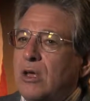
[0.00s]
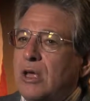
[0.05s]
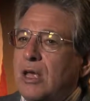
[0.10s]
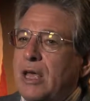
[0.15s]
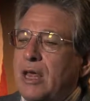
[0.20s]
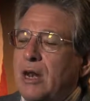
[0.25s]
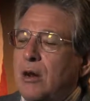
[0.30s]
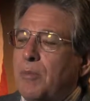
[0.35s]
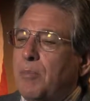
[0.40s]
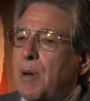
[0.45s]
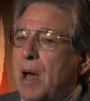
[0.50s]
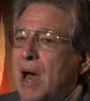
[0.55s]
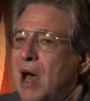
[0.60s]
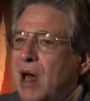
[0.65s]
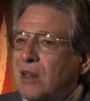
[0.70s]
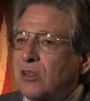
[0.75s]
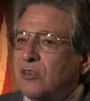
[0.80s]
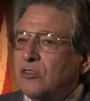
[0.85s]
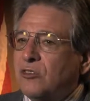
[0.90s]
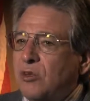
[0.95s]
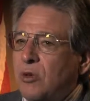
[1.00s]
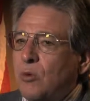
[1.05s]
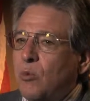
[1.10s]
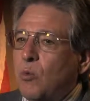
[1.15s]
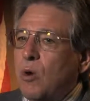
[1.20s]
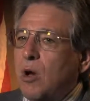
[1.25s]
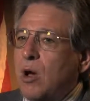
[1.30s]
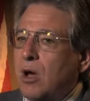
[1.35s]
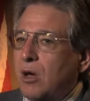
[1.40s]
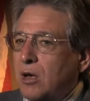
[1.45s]
in a policy
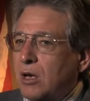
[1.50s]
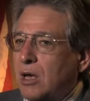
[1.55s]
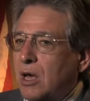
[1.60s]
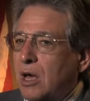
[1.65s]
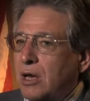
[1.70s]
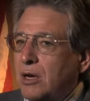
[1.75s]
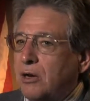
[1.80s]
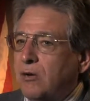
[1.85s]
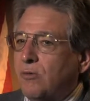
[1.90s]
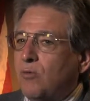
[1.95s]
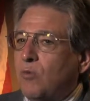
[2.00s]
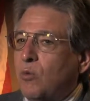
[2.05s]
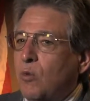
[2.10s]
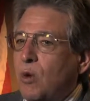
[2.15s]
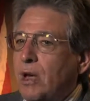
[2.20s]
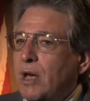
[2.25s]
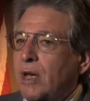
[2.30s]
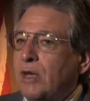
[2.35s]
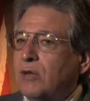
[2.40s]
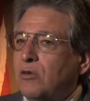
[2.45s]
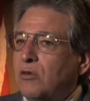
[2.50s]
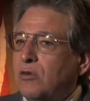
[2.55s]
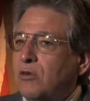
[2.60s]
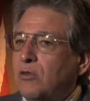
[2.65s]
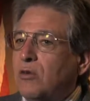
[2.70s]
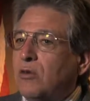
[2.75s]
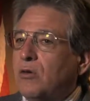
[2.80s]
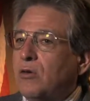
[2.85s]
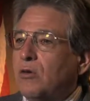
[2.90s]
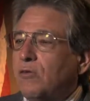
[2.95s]
wonk kind of way to
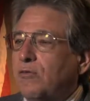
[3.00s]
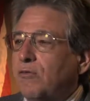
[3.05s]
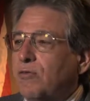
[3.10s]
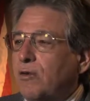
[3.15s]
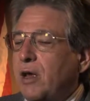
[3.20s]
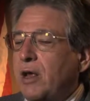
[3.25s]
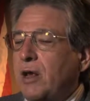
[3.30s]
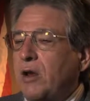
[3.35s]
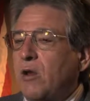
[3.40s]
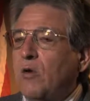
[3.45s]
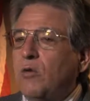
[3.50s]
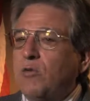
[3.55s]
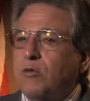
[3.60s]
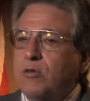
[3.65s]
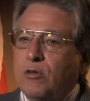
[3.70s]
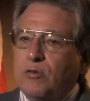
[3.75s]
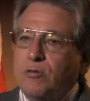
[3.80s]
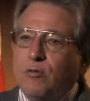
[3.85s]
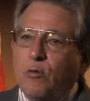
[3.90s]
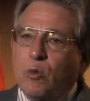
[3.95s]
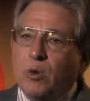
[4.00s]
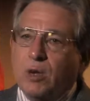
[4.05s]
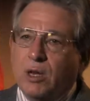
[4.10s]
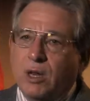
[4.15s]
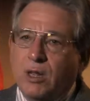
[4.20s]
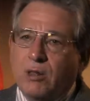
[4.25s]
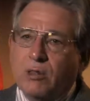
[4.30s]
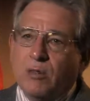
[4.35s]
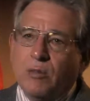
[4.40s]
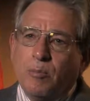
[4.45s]
the fight over the
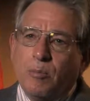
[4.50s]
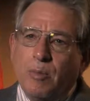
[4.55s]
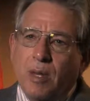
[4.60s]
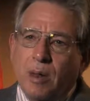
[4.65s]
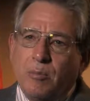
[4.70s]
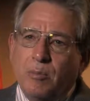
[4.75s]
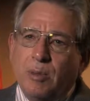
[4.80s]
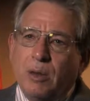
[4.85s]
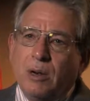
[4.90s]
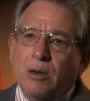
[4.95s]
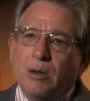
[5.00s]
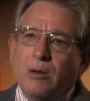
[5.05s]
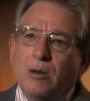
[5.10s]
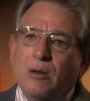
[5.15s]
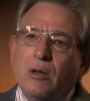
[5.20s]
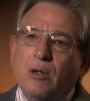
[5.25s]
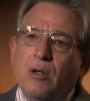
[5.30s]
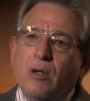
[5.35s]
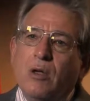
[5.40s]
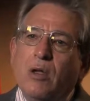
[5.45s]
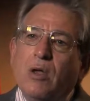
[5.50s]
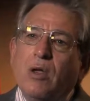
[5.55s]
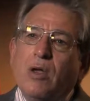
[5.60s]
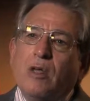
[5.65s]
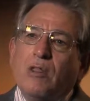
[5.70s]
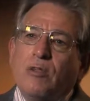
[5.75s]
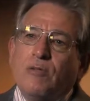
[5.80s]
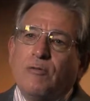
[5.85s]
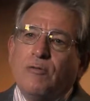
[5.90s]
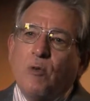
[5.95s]
14th Amendment.
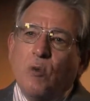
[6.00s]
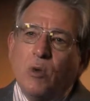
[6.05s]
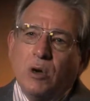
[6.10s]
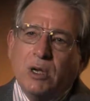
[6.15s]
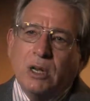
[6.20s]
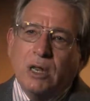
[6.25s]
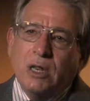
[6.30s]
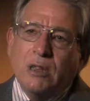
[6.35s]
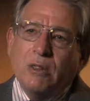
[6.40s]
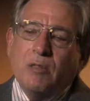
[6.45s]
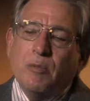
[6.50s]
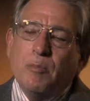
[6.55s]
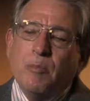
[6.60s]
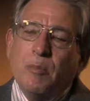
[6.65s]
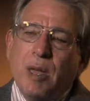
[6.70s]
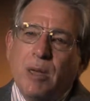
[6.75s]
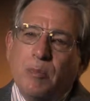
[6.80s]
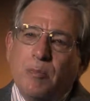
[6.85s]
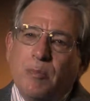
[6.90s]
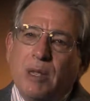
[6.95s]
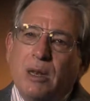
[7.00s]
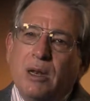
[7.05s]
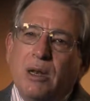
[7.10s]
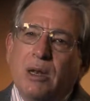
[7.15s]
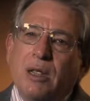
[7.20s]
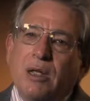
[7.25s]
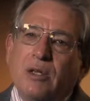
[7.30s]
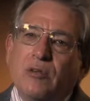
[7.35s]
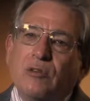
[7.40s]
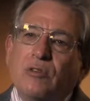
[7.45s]
The 14th Amendment
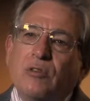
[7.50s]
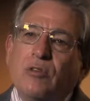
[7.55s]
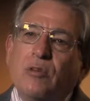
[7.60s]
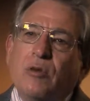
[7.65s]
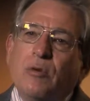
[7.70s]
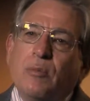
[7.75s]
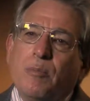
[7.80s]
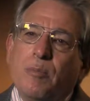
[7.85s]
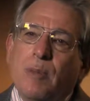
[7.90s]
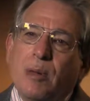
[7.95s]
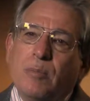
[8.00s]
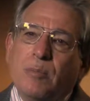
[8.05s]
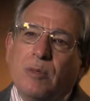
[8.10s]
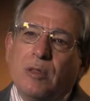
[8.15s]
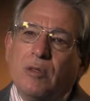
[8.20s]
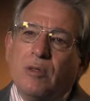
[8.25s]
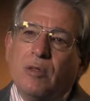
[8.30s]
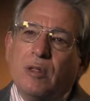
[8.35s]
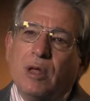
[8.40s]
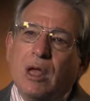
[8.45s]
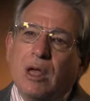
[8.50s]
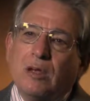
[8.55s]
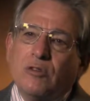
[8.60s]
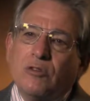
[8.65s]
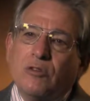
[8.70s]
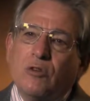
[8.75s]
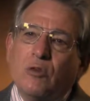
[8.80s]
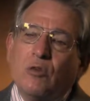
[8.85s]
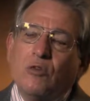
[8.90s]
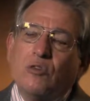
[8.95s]
is the amendment to the
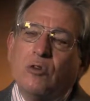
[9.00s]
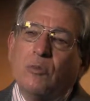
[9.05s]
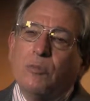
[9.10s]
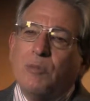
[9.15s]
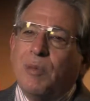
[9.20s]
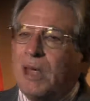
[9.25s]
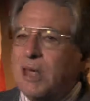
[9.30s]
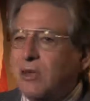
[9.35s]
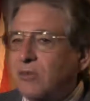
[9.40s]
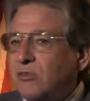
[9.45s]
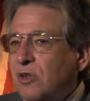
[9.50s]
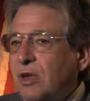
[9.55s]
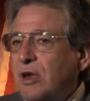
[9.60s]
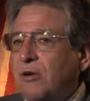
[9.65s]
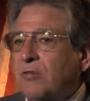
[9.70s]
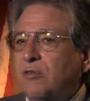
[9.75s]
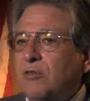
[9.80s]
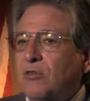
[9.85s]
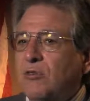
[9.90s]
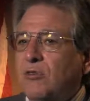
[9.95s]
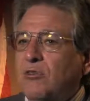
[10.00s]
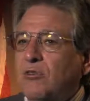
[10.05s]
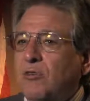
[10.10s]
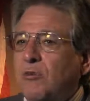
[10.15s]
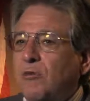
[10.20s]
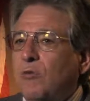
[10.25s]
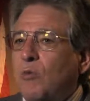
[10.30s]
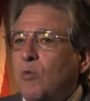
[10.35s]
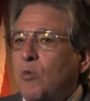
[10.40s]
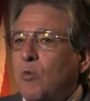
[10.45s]
Constitution passed after the
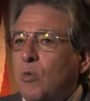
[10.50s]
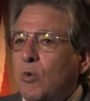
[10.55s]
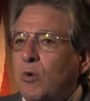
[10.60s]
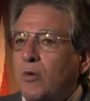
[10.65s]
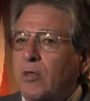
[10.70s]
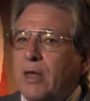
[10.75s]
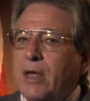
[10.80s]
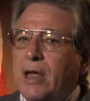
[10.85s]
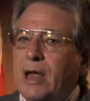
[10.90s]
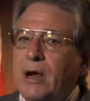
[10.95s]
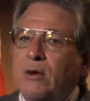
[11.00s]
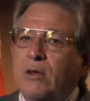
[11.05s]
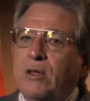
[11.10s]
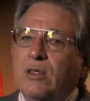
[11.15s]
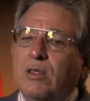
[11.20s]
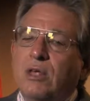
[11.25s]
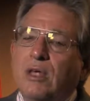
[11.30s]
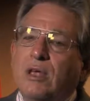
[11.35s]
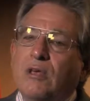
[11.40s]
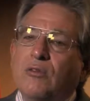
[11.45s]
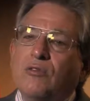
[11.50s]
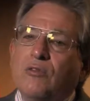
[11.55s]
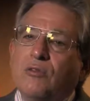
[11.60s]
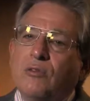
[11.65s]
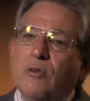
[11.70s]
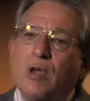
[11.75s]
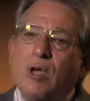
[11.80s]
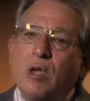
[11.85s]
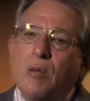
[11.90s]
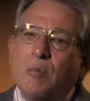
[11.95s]
Civil War that guarantees
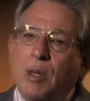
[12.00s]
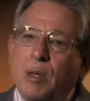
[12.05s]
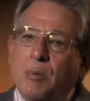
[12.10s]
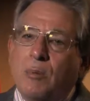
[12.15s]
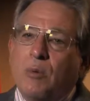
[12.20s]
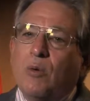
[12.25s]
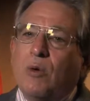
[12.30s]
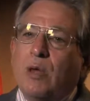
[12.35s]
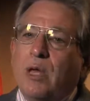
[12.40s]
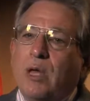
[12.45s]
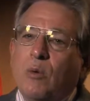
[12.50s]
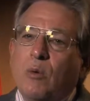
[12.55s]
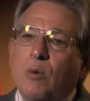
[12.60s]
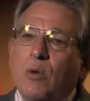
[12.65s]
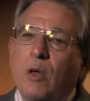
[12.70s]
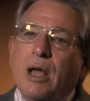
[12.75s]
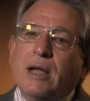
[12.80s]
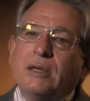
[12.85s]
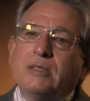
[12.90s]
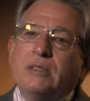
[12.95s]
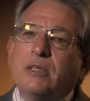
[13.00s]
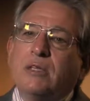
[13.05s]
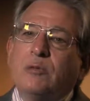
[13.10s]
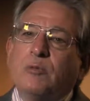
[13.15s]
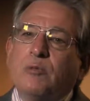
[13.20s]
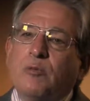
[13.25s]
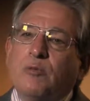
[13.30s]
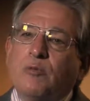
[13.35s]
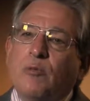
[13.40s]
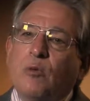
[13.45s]
people equal access
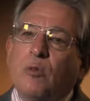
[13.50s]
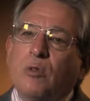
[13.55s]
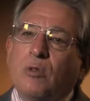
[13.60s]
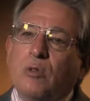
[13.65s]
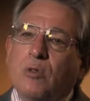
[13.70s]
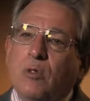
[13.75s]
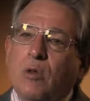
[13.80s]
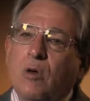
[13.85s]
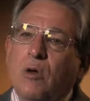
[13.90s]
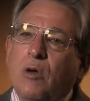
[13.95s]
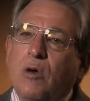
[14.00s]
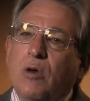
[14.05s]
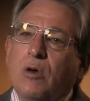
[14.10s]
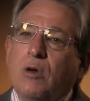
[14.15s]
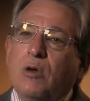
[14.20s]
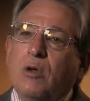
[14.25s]
before the law,